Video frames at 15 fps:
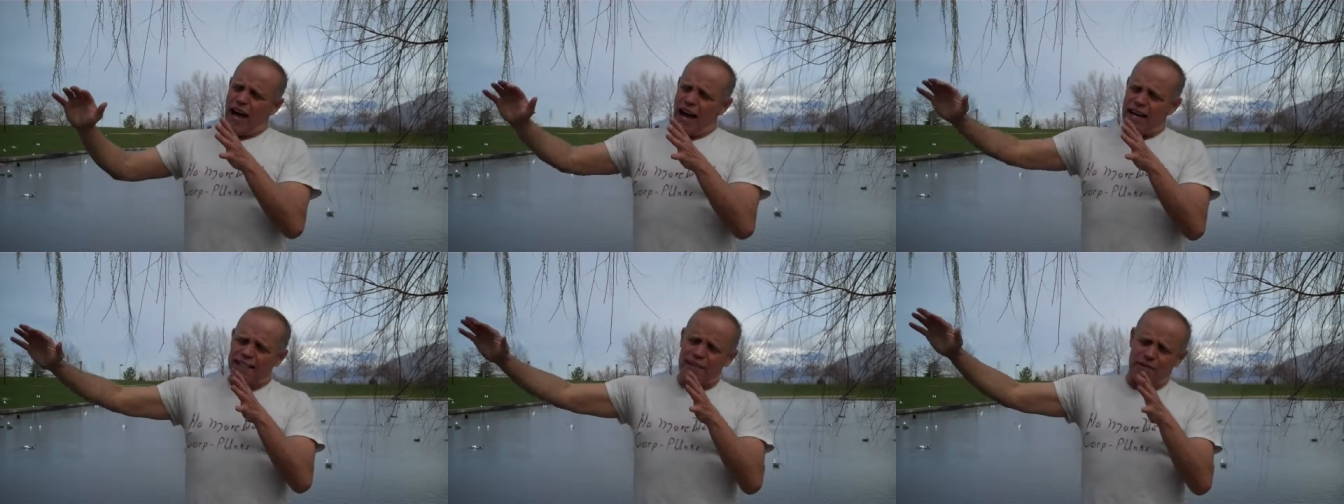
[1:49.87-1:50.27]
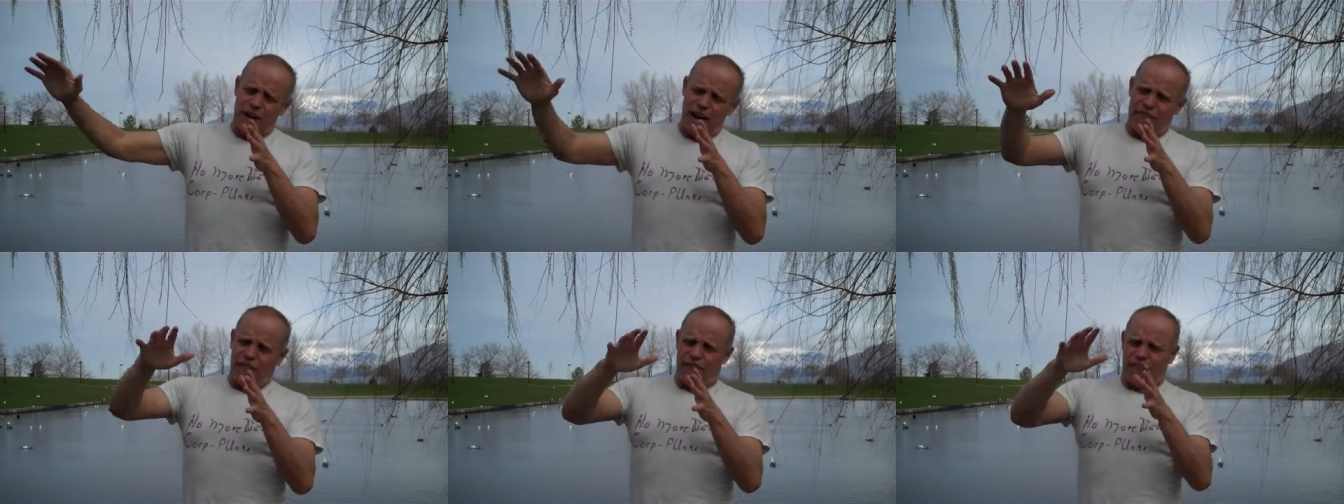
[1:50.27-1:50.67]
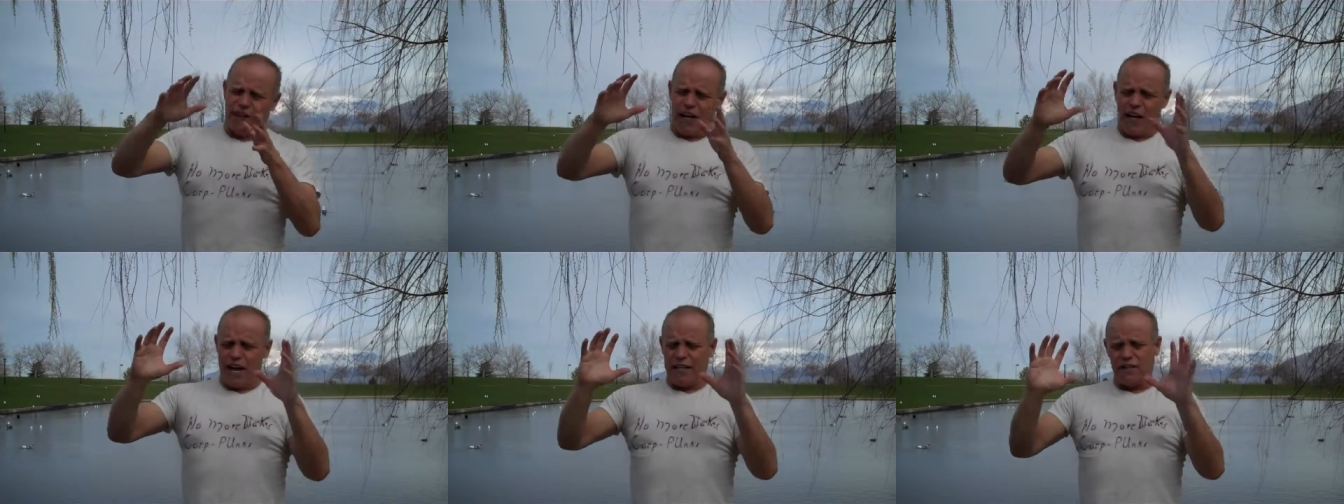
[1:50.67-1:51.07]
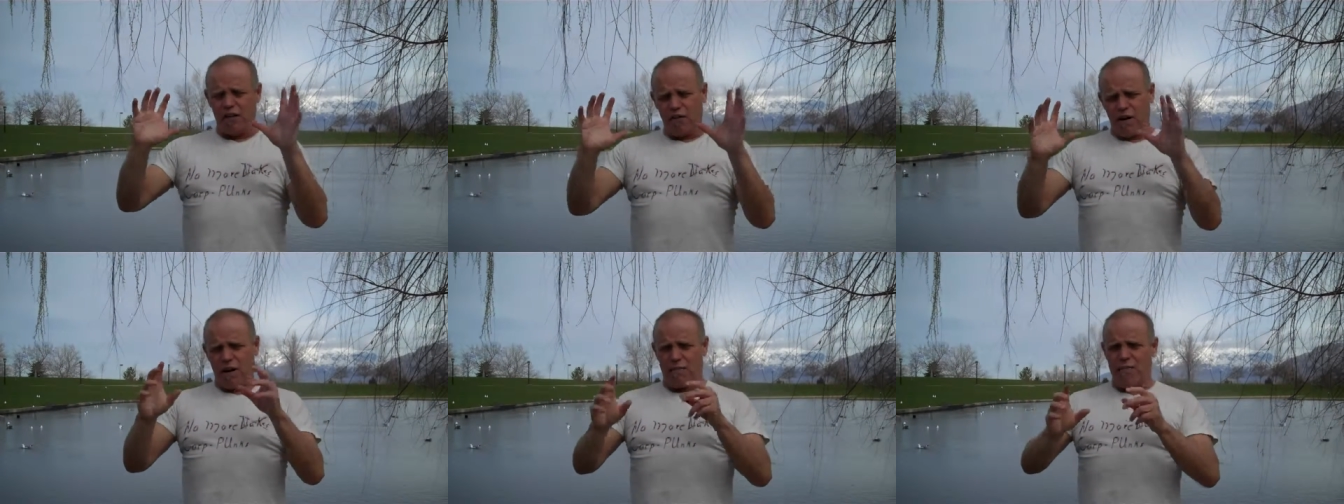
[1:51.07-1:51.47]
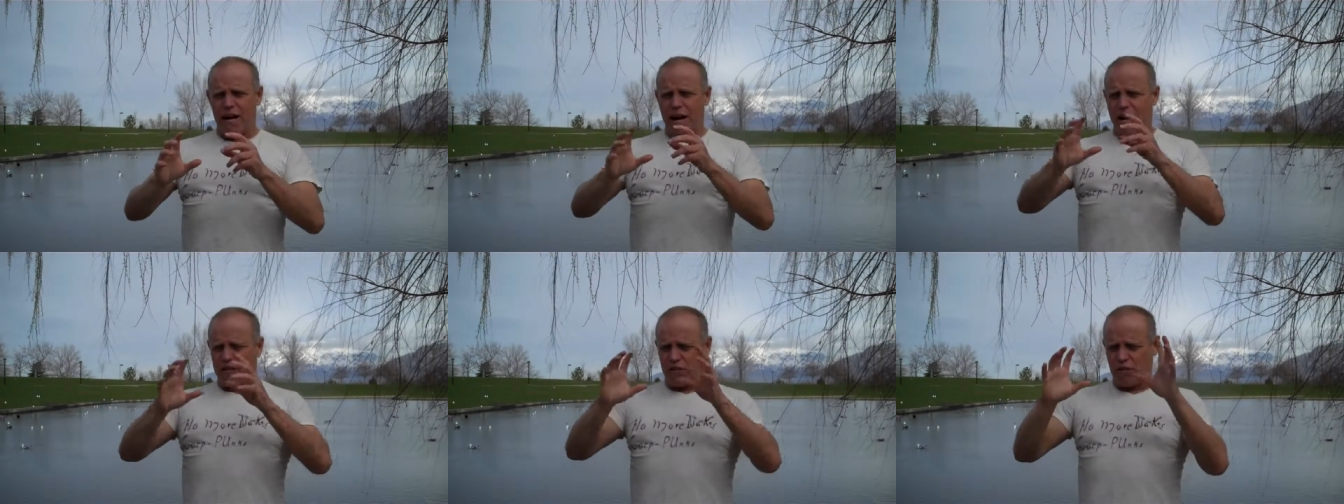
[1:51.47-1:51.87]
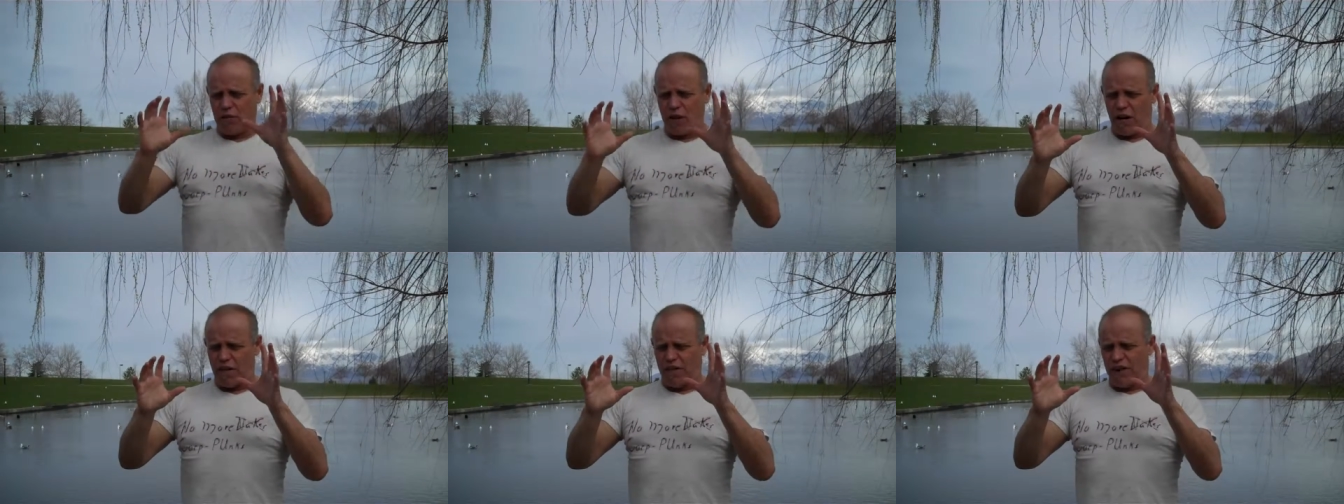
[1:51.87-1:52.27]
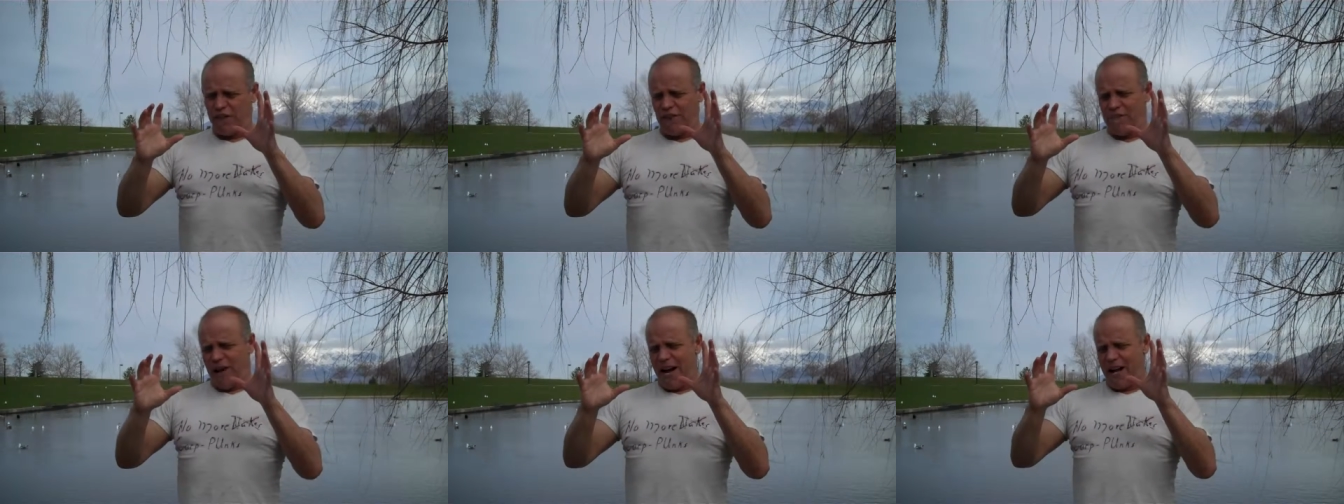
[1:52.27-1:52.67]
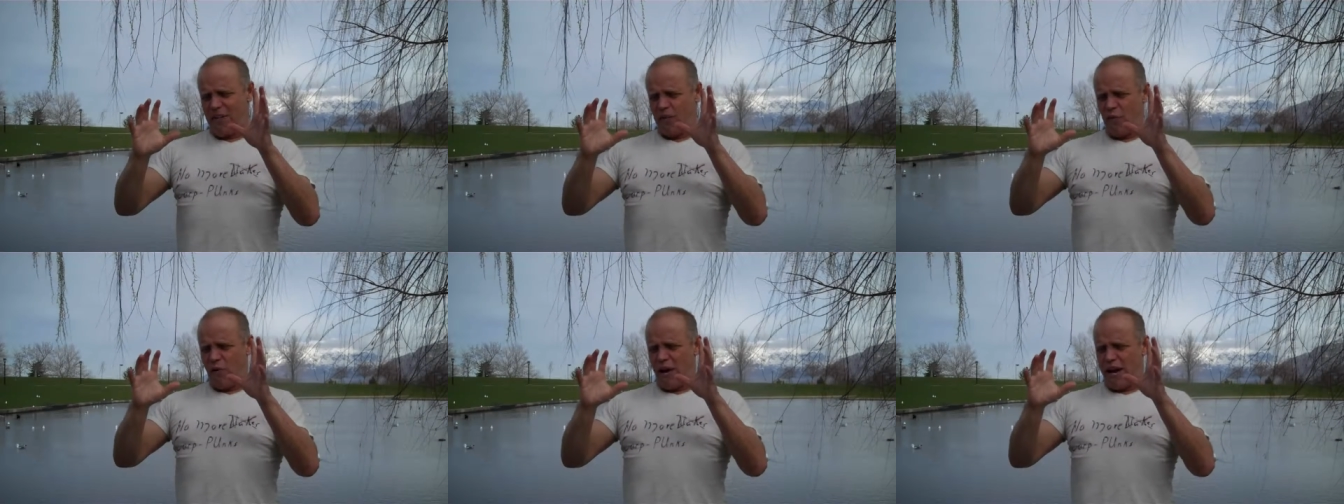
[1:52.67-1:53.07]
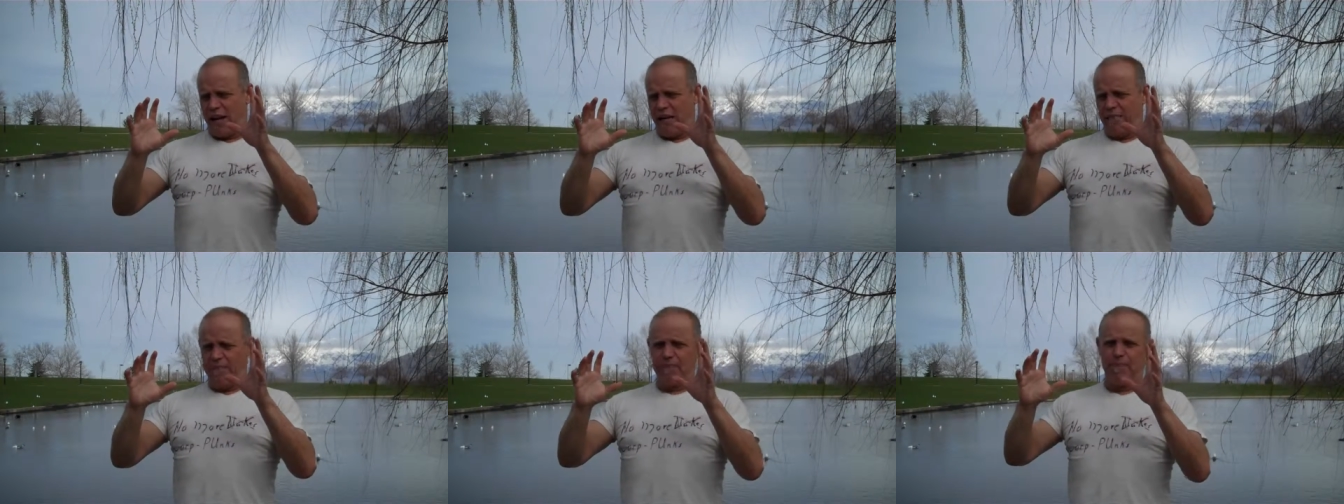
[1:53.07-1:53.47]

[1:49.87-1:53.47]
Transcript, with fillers: as the raven fly 200 miles, 250 miles away,